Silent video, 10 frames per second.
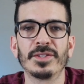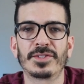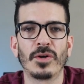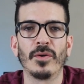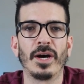
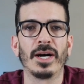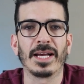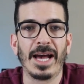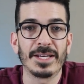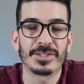What's going
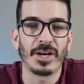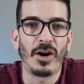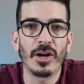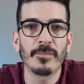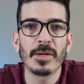on, guys?
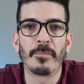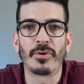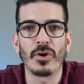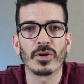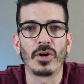Onomy
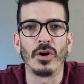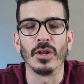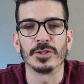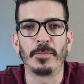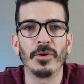
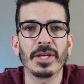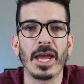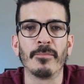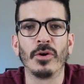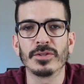Protocol is building
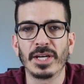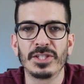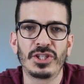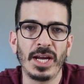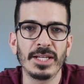a
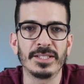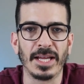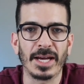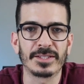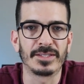multi-chain
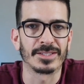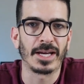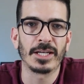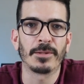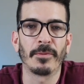DEX
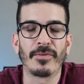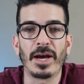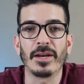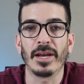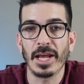designed to
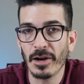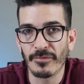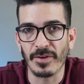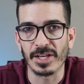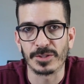provide an
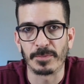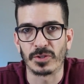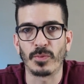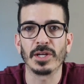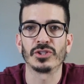interface
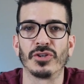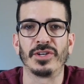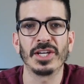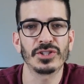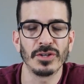between
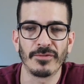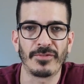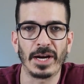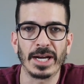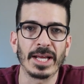traditional
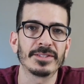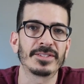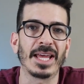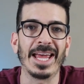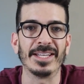
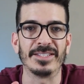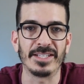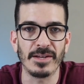finance and